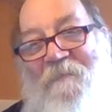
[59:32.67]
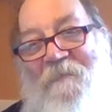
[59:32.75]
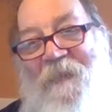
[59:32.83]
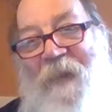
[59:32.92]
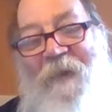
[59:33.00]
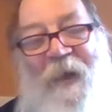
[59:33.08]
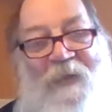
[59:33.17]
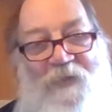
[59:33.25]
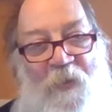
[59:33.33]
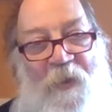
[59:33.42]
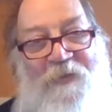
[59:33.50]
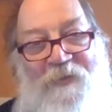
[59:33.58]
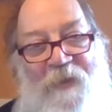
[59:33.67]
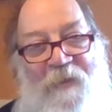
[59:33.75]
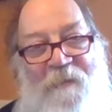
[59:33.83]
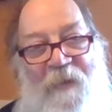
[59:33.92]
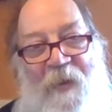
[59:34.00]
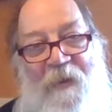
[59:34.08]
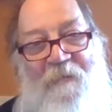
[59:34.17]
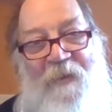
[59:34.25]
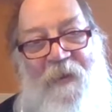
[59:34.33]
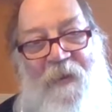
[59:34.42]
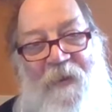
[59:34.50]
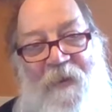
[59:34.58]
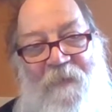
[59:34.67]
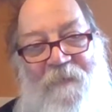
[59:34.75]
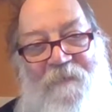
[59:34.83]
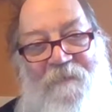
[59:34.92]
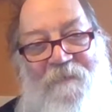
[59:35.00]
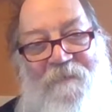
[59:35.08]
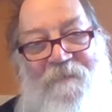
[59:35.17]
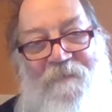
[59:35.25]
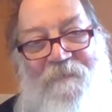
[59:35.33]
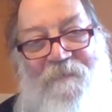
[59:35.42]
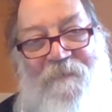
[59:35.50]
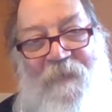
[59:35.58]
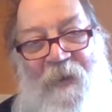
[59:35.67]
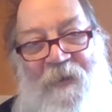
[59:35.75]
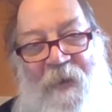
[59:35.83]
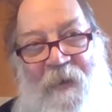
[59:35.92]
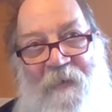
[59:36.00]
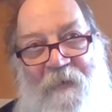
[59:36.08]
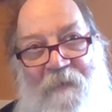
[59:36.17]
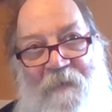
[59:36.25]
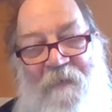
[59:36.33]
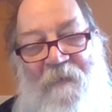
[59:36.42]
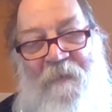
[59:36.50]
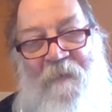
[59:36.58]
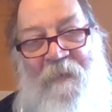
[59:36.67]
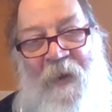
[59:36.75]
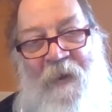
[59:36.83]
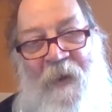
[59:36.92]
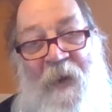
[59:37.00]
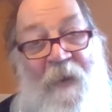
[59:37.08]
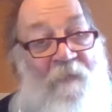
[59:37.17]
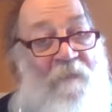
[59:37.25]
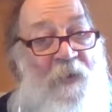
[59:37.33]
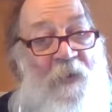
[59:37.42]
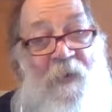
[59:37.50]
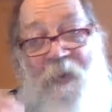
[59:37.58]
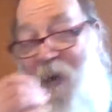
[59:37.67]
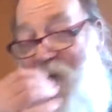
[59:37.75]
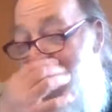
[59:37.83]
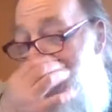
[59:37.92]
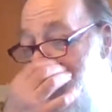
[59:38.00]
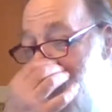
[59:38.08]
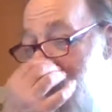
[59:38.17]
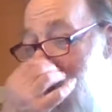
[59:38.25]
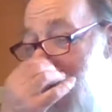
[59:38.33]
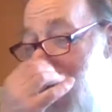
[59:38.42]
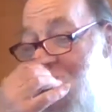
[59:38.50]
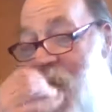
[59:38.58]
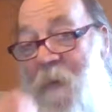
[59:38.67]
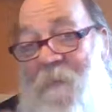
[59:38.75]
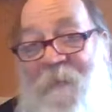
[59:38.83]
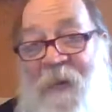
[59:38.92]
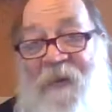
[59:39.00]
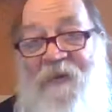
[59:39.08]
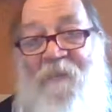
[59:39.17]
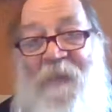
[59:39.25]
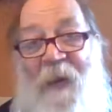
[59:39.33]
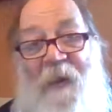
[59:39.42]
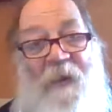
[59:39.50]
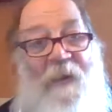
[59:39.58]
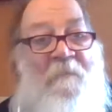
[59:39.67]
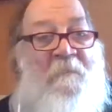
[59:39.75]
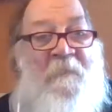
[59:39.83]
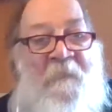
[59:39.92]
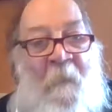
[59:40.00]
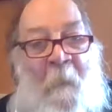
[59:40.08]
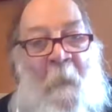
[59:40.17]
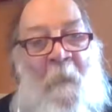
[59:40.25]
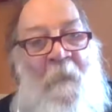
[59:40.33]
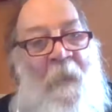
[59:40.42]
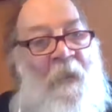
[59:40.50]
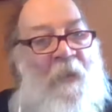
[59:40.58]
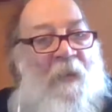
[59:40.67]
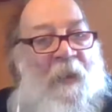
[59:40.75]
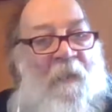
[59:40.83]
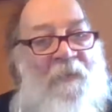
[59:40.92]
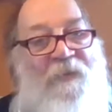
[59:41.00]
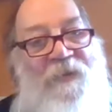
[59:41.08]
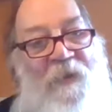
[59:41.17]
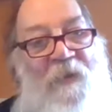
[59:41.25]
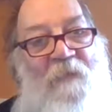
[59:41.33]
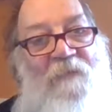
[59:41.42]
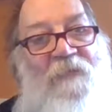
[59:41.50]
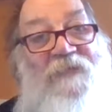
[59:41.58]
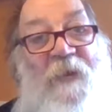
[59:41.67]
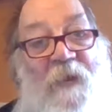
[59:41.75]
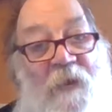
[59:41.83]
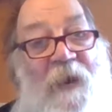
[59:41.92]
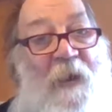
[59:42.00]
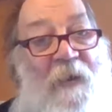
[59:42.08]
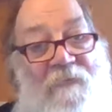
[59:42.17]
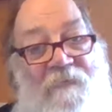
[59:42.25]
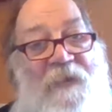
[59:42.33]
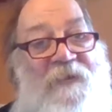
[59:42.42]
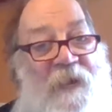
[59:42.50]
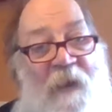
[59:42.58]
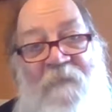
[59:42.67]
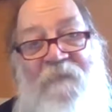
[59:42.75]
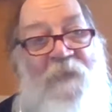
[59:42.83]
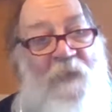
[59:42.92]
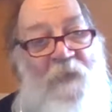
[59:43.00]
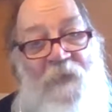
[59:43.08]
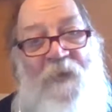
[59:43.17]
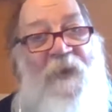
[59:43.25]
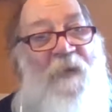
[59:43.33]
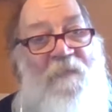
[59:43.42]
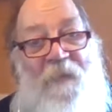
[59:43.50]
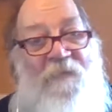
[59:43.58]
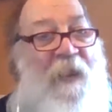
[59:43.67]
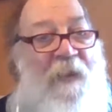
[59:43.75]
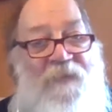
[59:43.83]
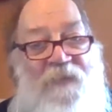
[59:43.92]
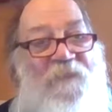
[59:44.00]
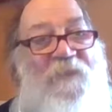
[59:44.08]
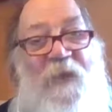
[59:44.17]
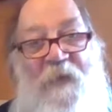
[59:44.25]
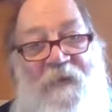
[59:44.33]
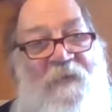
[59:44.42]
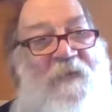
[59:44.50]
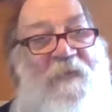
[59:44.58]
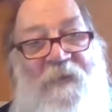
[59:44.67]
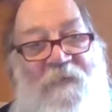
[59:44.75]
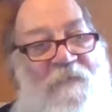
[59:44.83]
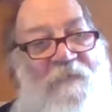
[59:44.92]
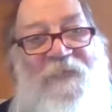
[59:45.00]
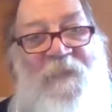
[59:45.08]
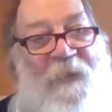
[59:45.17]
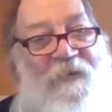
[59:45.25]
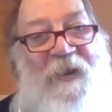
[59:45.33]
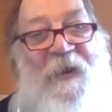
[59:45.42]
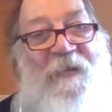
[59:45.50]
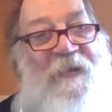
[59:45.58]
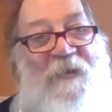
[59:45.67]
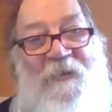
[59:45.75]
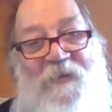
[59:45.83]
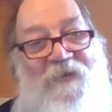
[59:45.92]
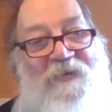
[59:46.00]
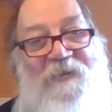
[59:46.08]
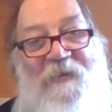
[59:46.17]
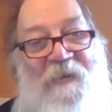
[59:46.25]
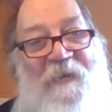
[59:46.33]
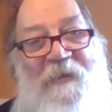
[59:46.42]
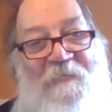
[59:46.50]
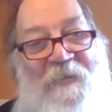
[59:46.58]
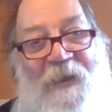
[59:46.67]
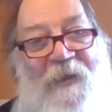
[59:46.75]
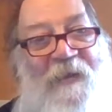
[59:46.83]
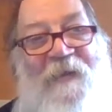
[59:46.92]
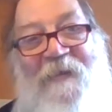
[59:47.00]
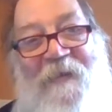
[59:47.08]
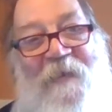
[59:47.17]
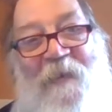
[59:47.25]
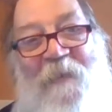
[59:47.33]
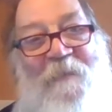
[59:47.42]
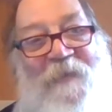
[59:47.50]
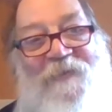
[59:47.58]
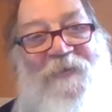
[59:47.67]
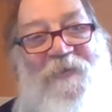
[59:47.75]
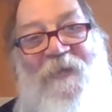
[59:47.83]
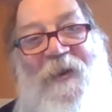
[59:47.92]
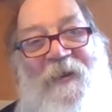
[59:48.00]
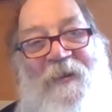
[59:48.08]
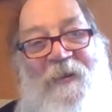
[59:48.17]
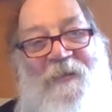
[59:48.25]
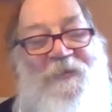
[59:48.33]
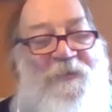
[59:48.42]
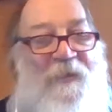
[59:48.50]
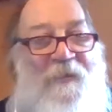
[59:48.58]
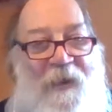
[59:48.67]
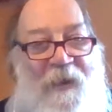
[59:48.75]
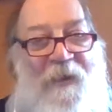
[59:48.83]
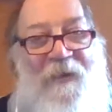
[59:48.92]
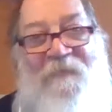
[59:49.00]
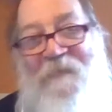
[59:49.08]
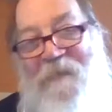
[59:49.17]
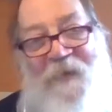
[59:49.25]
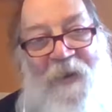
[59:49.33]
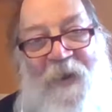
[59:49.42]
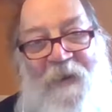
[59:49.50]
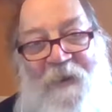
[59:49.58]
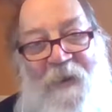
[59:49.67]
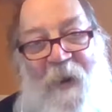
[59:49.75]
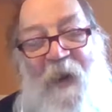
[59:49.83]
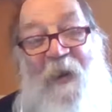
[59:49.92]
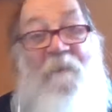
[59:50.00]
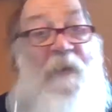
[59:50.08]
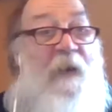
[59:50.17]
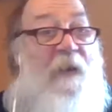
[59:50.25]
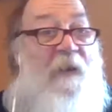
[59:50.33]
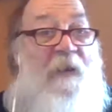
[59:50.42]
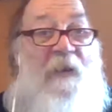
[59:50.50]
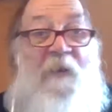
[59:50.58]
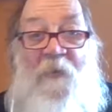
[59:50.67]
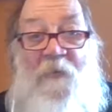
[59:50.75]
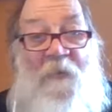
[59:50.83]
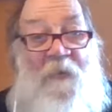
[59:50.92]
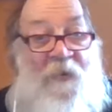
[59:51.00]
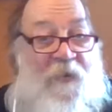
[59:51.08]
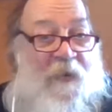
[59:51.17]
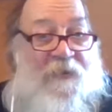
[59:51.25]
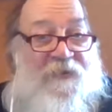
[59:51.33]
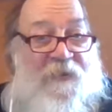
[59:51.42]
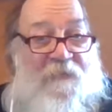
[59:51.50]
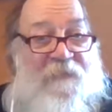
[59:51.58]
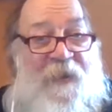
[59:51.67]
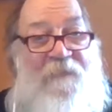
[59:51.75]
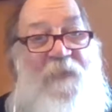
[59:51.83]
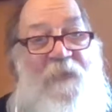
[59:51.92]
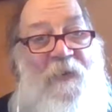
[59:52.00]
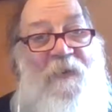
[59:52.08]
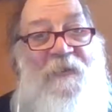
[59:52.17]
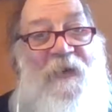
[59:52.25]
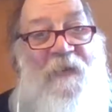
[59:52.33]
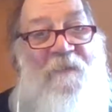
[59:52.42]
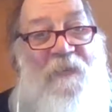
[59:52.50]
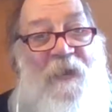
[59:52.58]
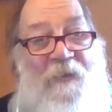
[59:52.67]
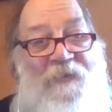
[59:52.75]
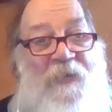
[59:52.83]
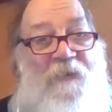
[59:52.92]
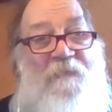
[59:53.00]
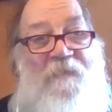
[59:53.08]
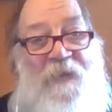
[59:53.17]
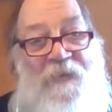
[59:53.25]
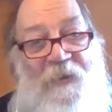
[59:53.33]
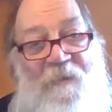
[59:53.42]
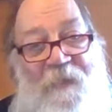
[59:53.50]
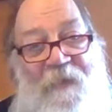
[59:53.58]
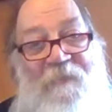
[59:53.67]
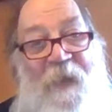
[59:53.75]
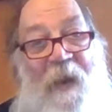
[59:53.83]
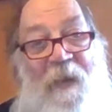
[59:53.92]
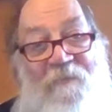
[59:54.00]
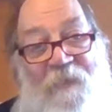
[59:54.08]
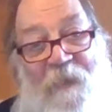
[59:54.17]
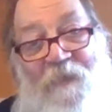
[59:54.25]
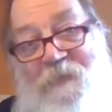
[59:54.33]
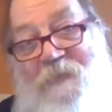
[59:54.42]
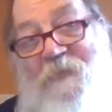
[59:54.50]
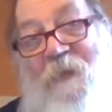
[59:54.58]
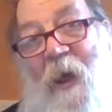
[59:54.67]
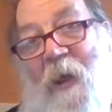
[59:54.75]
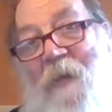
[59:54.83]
and that's what's living like a millionaire. And then when I crashed and burned into the plate of spaghetti, That was the universe saying, okay, it's time for you to, you've had your fun. You spent 10 years being, Mr. Hedonist. Okay, you're not going to die, but you can still pay for it. Yeah, so it took me 5 years to like